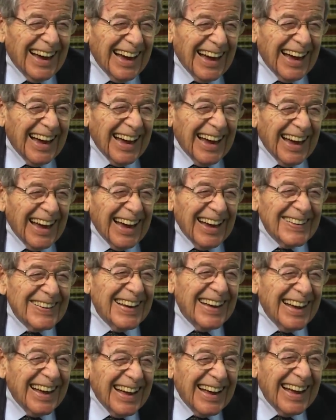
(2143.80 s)
well,
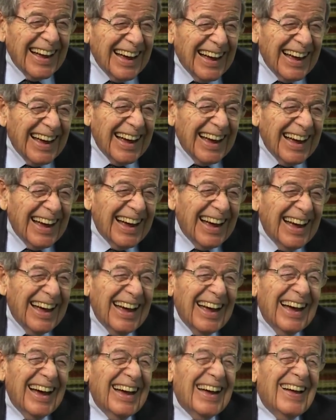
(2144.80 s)
explain to our listeners what it,
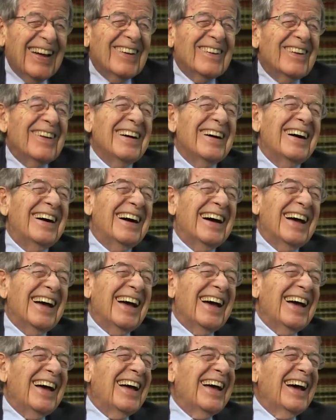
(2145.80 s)
what it means to be
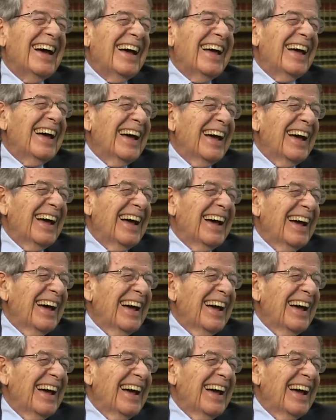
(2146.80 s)
hopperized, if, if you recall.